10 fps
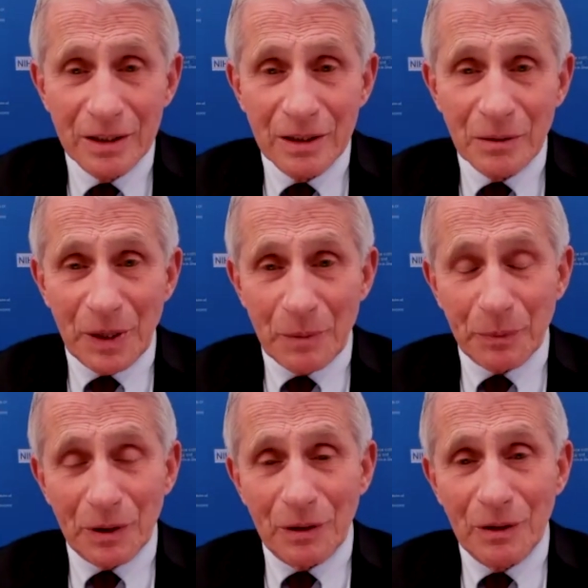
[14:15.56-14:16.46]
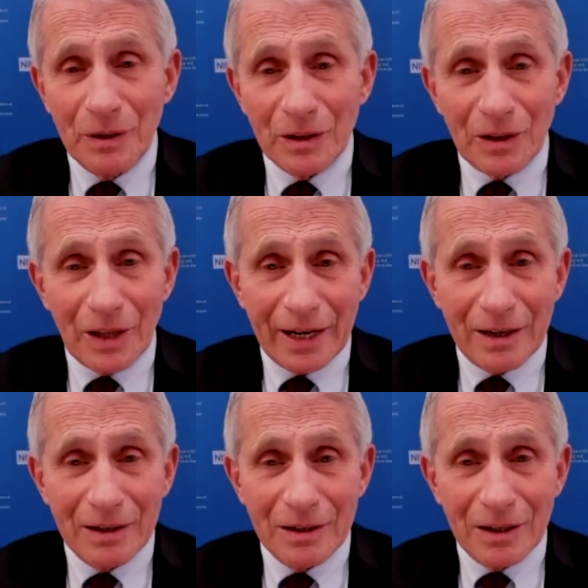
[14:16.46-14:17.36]
people
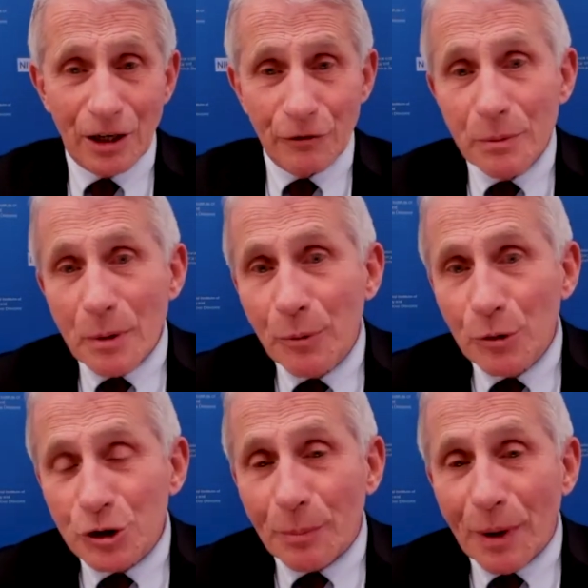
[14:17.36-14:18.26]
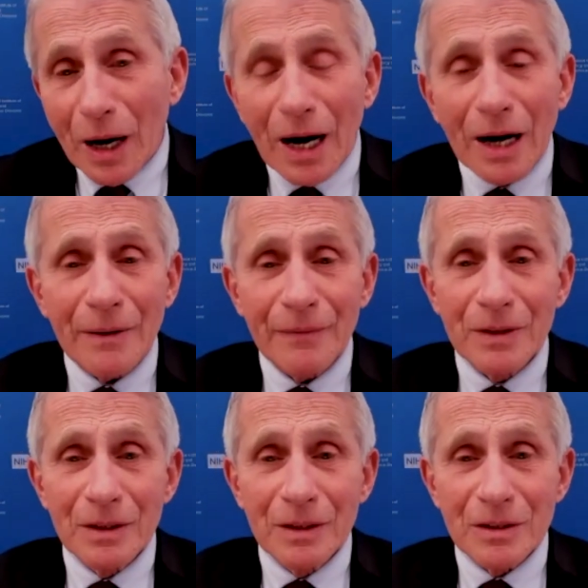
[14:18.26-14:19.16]
like Kareem Abdul Jabbar,
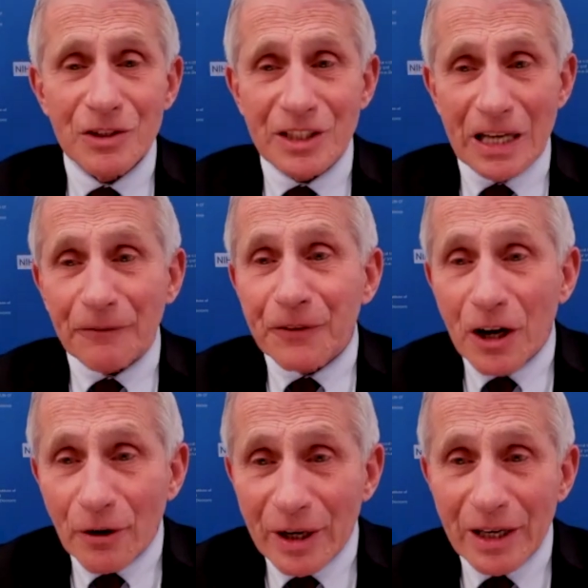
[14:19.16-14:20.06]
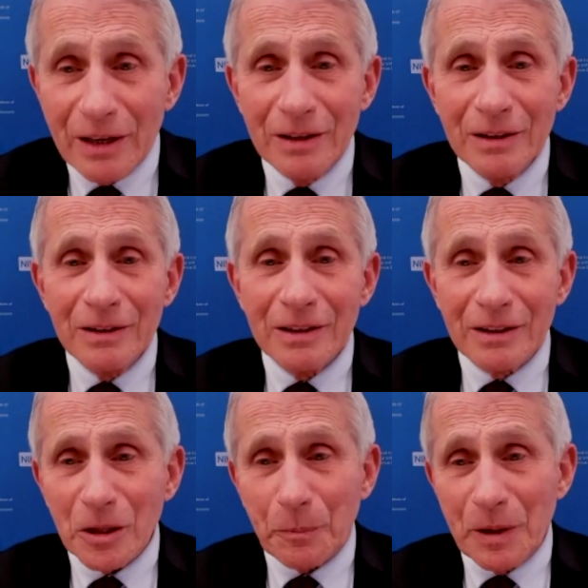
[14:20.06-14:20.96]
Steph Curry, and
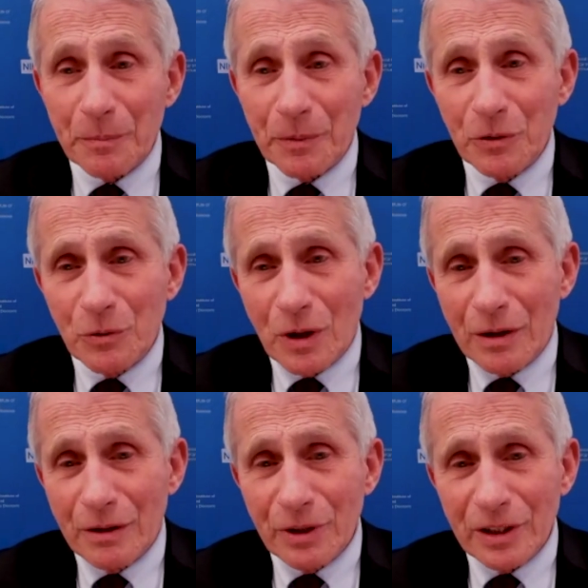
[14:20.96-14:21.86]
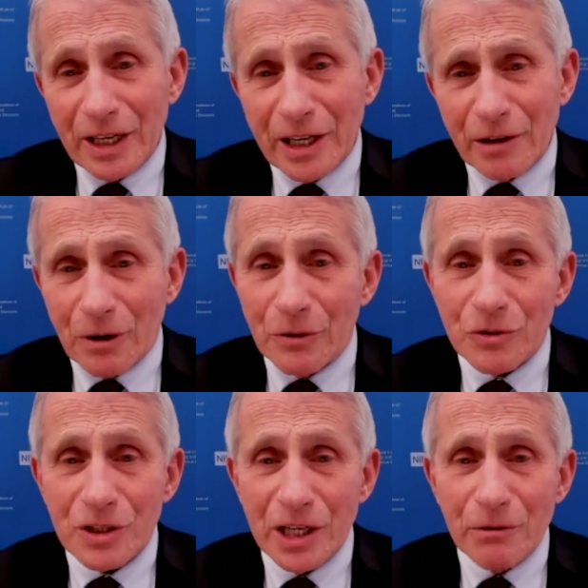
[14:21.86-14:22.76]
other people who are really
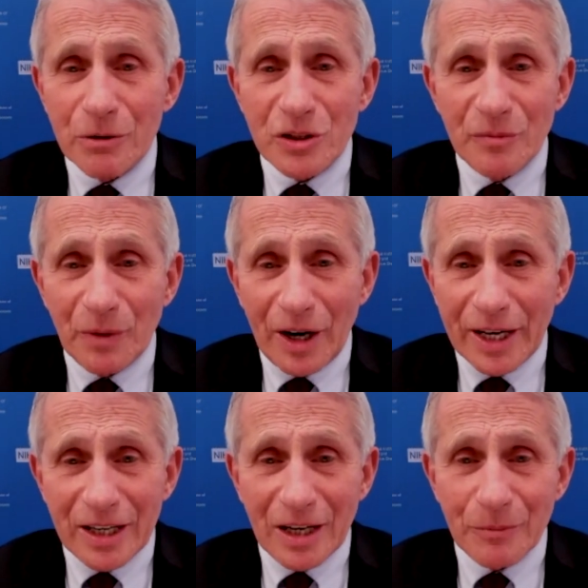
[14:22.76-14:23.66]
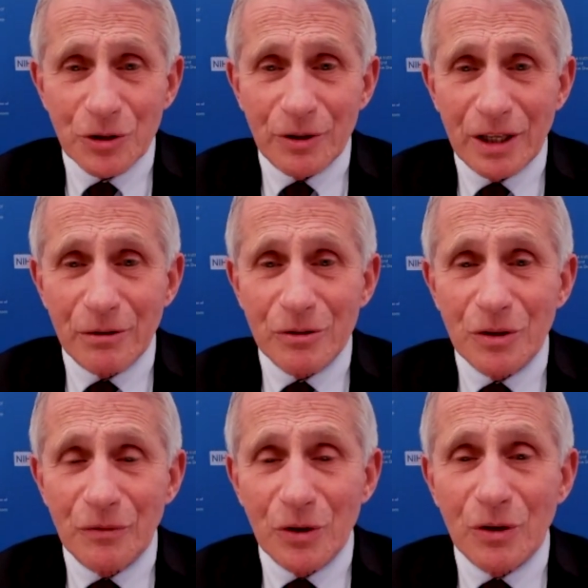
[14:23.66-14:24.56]
heroes, heroes of mine, and I'm sure heroes
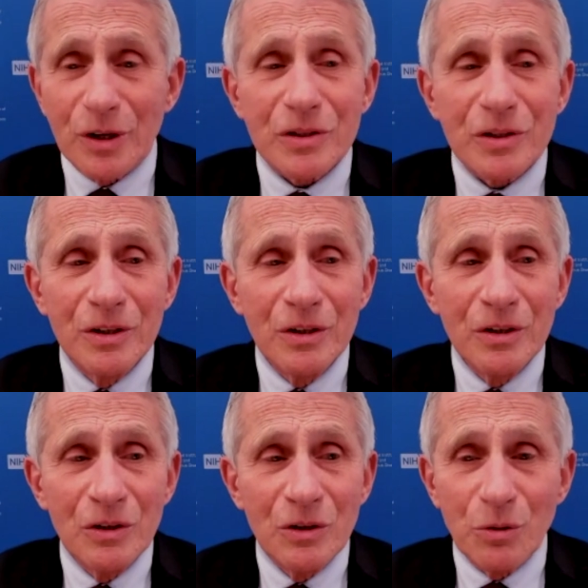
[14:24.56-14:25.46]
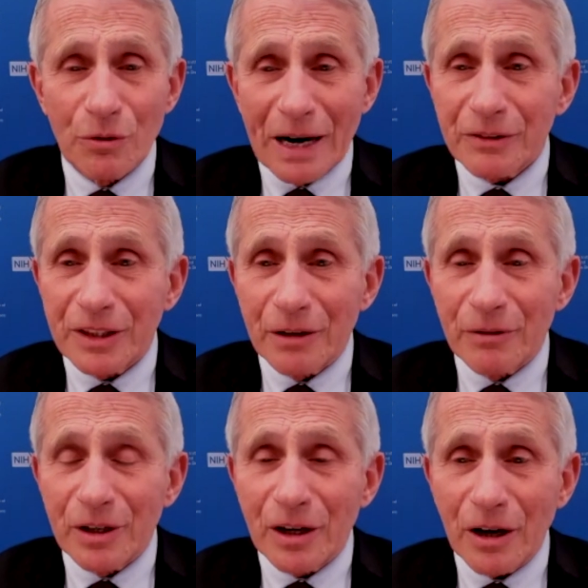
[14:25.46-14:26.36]
of yours who are out
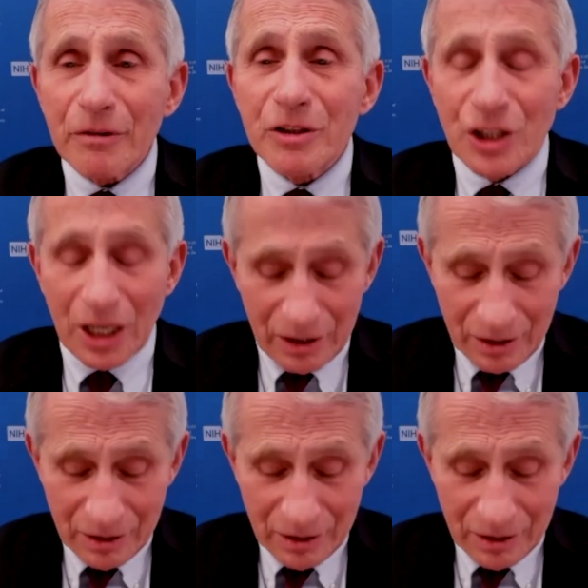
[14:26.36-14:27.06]
there encouraging